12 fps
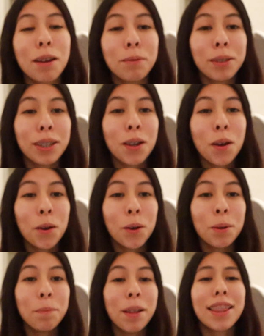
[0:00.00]
I really
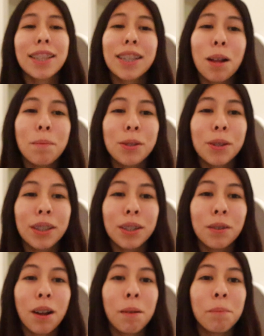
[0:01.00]
hope this helped you a
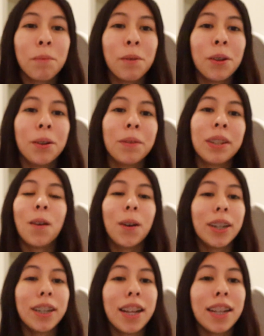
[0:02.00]
little out more with
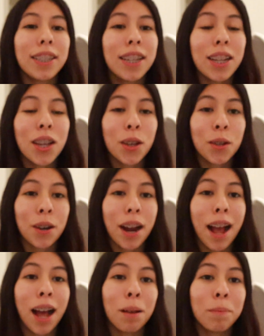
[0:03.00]
organizing your
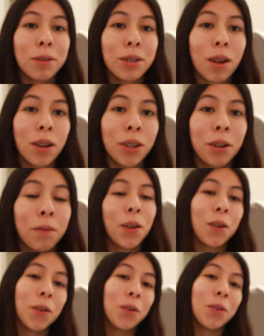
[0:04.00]
apps on your
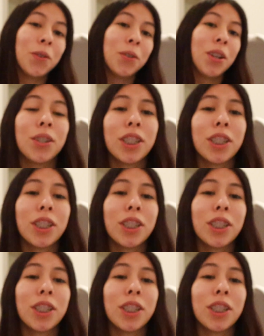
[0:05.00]
phone,